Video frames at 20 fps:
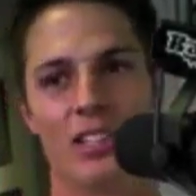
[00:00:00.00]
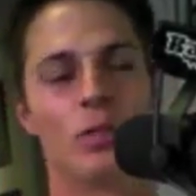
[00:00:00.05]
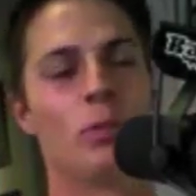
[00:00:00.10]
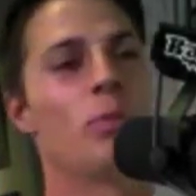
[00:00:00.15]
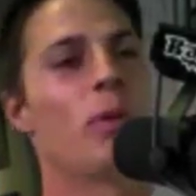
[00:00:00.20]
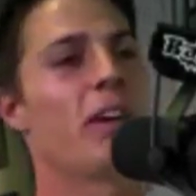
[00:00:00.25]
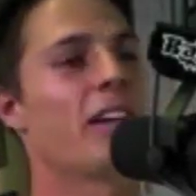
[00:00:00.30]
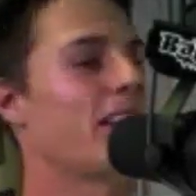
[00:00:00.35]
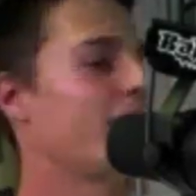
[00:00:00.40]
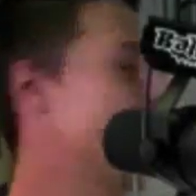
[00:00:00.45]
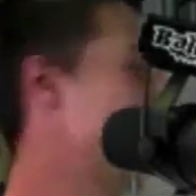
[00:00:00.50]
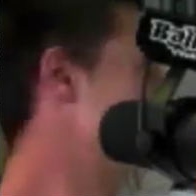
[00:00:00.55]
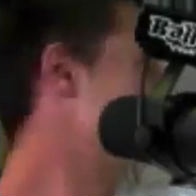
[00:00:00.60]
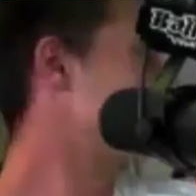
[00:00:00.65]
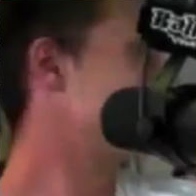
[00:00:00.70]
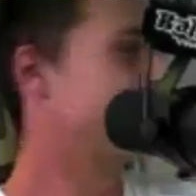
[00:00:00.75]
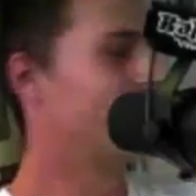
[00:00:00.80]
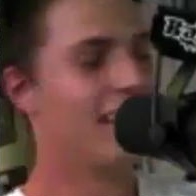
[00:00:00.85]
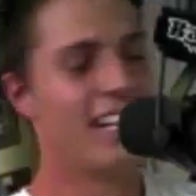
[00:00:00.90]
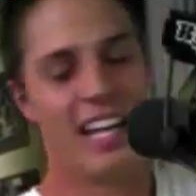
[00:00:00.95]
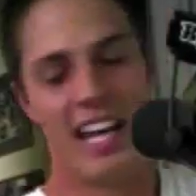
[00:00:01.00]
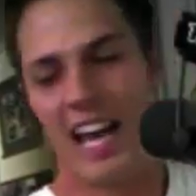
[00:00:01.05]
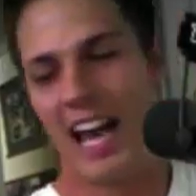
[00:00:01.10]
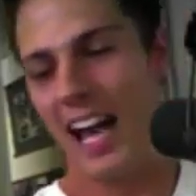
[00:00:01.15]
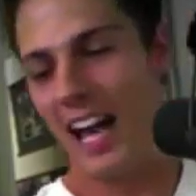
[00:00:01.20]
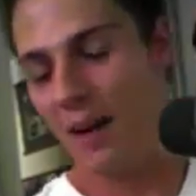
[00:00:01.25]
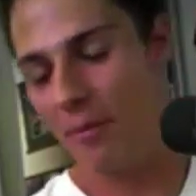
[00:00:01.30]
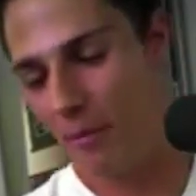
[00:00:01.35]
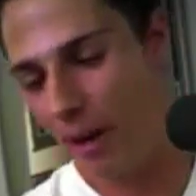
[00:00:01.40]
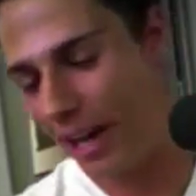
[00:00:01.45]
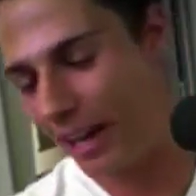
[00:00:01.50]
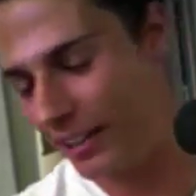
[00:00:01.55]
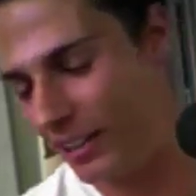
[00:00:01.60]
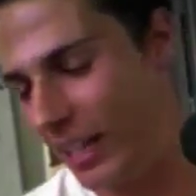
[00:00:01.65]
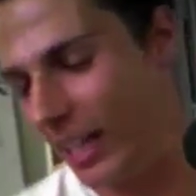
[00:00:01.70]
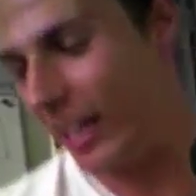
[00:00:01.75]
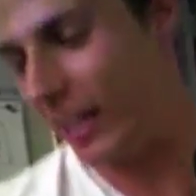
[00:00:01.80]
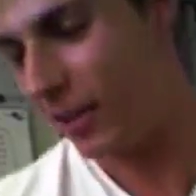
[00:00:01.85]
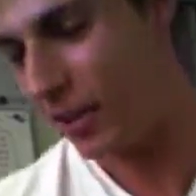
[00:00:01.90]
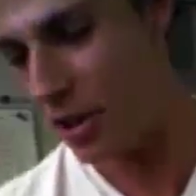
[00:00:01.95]
Superga. Um,
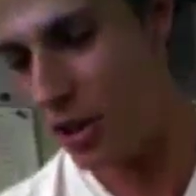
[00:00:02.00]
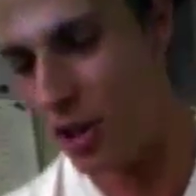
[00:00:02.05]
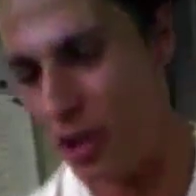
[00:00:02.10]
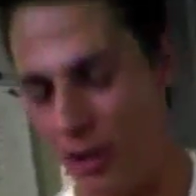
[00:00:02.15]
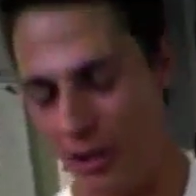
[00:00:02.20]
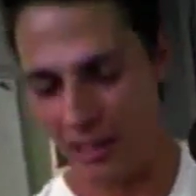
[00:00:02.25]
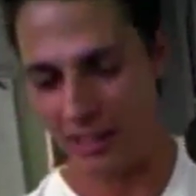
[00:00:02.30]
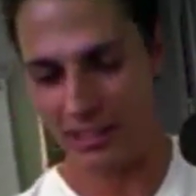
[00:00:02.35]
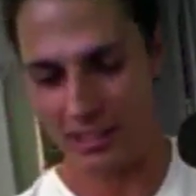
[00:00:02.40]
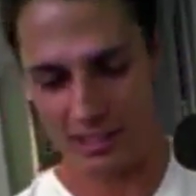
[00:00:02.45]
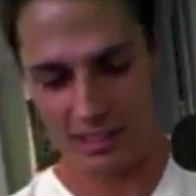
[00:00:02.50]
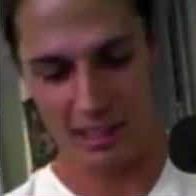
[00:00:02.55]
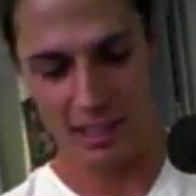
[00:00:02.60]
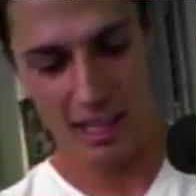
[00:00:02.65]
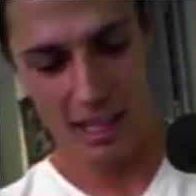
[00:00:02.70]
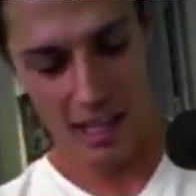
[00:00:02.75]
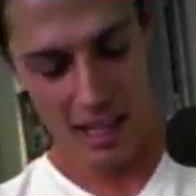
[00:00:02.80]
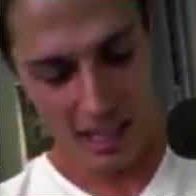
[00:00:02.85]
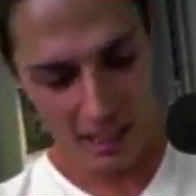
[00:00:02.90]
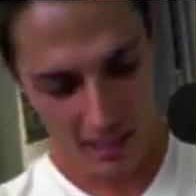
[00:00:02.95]
I, I don't know. Superga.